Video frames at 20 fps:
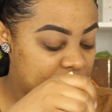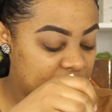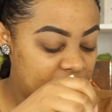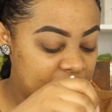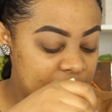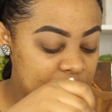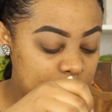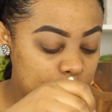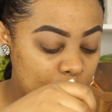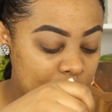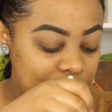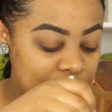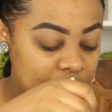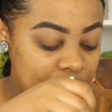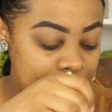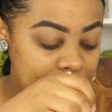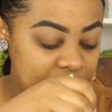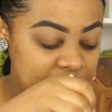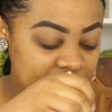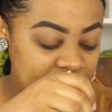And I do have a
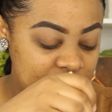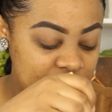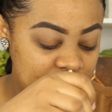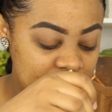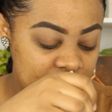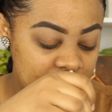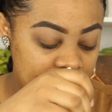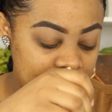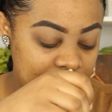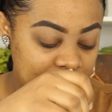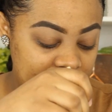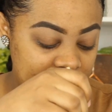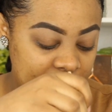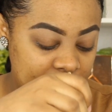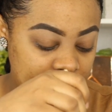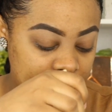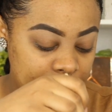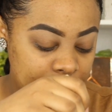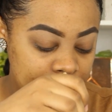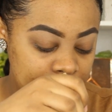combination of
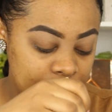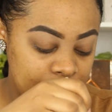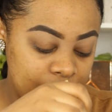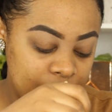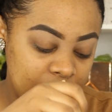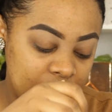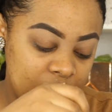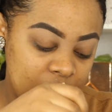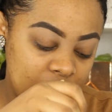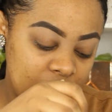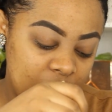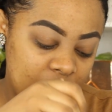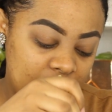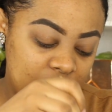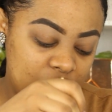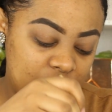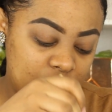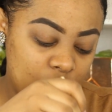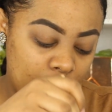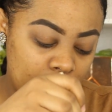like
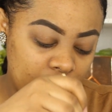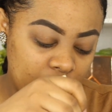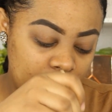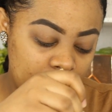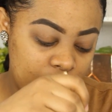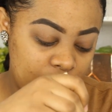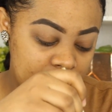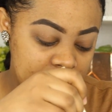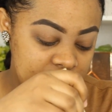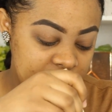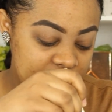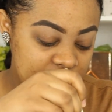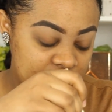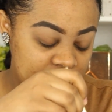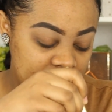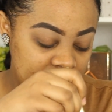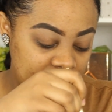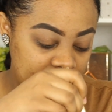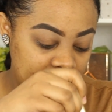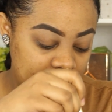a darker
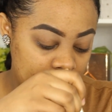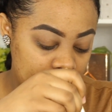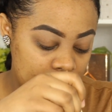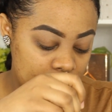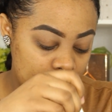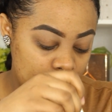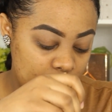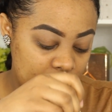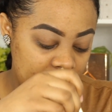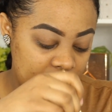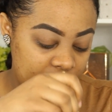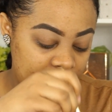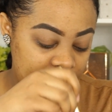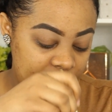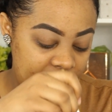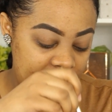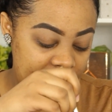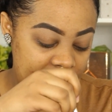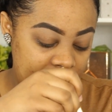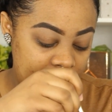foundation in here with
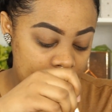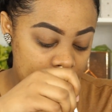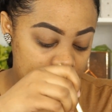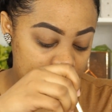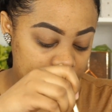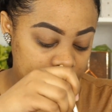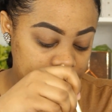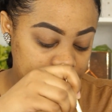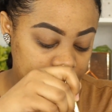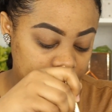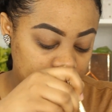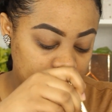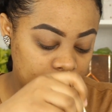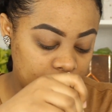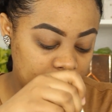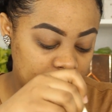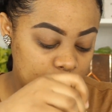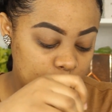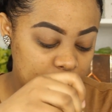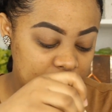a
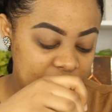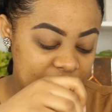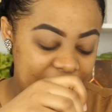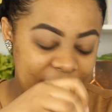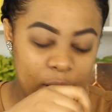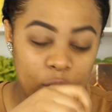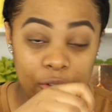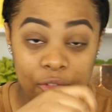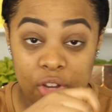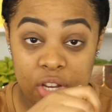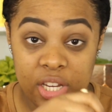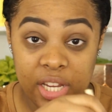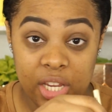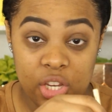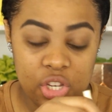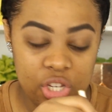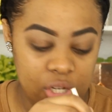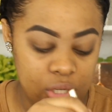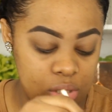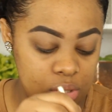with lighter
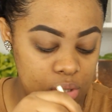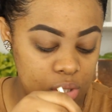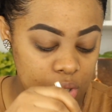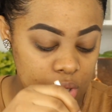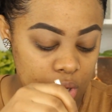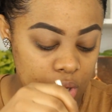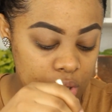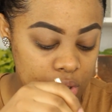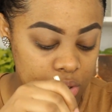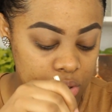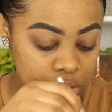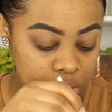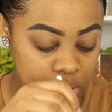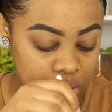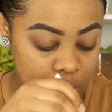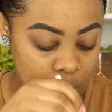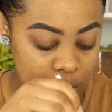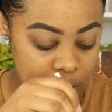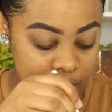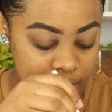foundations.
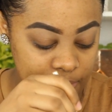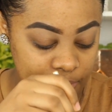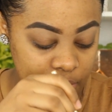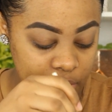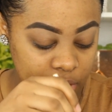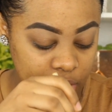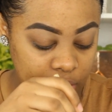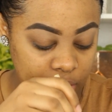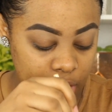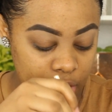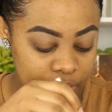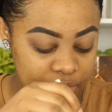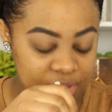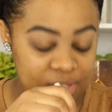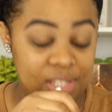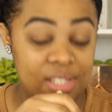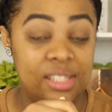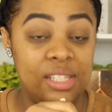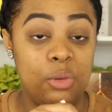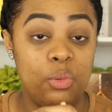So I'm very
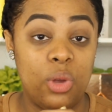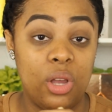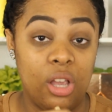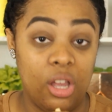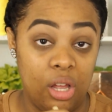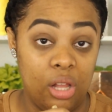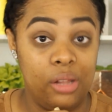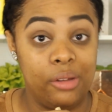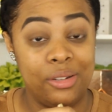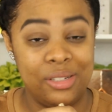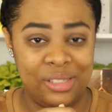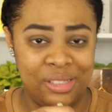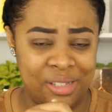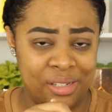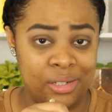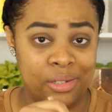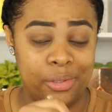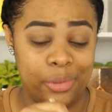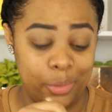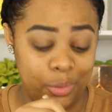curious to see what color it's
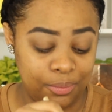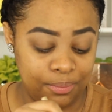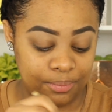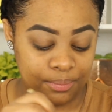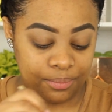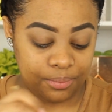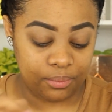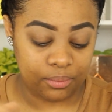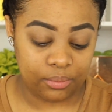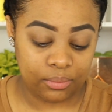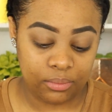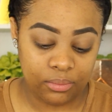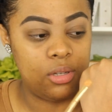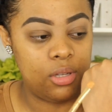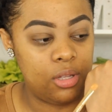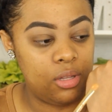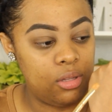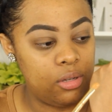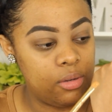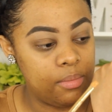gonna do.
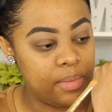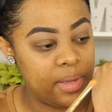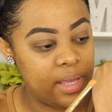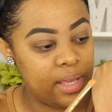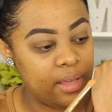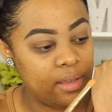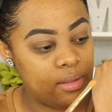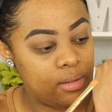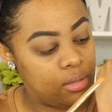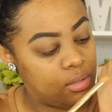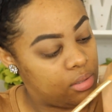Color in my hand.